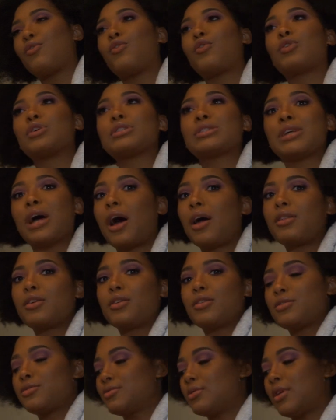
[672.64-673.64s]
for
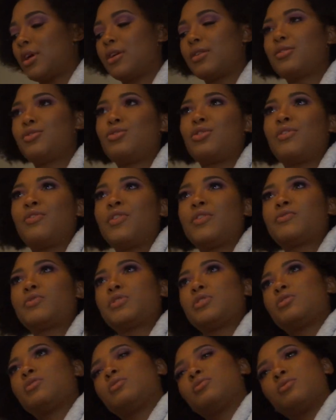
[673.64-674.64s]
$1, like, you get
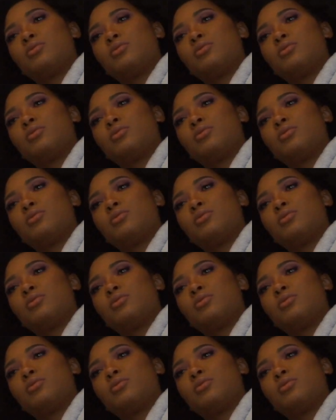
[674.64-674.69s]
15.